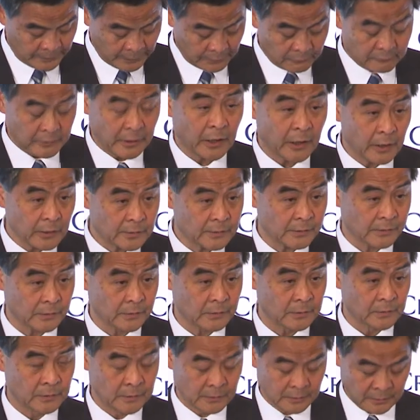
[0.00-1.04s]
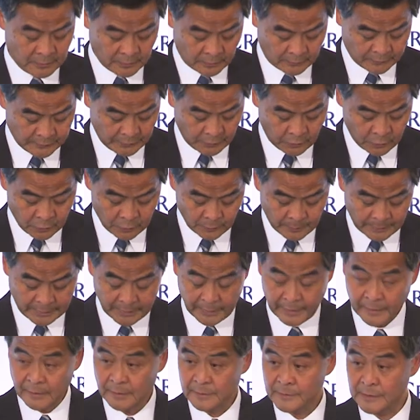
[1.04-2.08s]
rehearsal of the
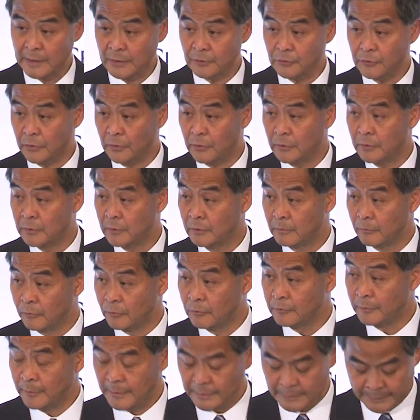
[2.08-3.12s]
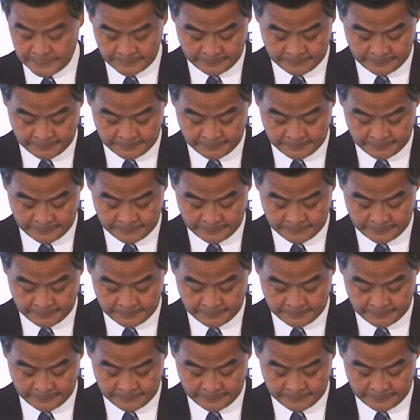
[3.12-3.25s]
Occupy Central movement.